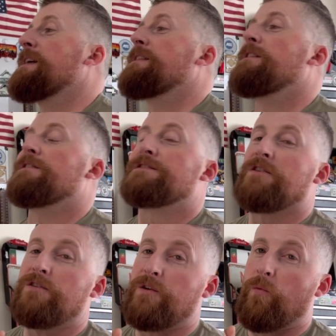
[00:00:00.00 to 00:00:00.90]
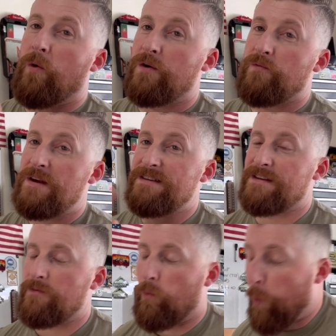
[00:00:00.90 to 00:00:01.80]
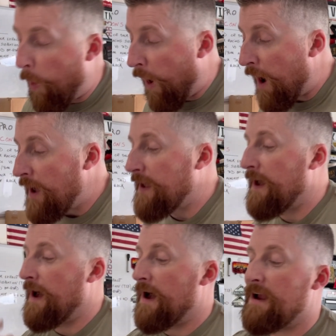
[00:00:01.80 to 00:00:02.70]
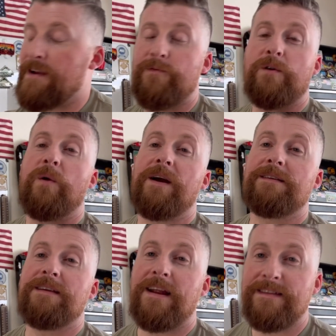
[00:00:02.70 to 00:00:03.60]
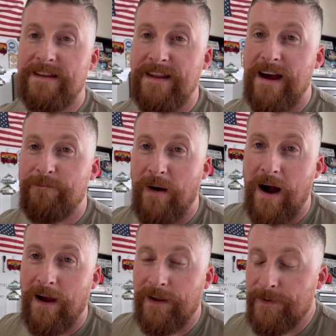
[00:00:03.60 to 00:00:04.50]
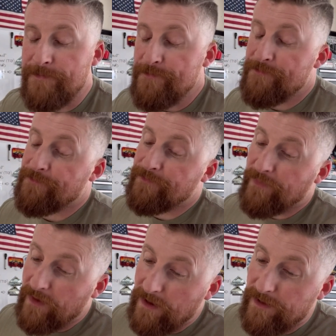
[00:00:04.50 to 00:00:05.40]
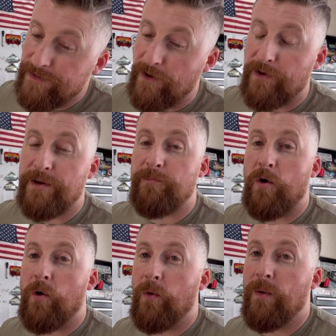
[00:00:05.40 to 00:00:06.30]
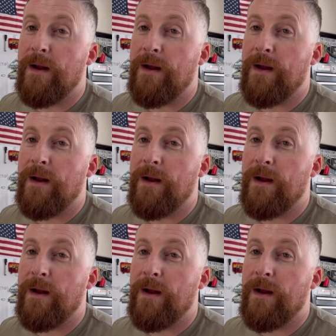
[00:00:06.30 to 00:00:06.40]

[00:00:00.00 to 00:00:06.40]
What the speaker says: There is only one reason why I regret that I did not buy a TRD Pro.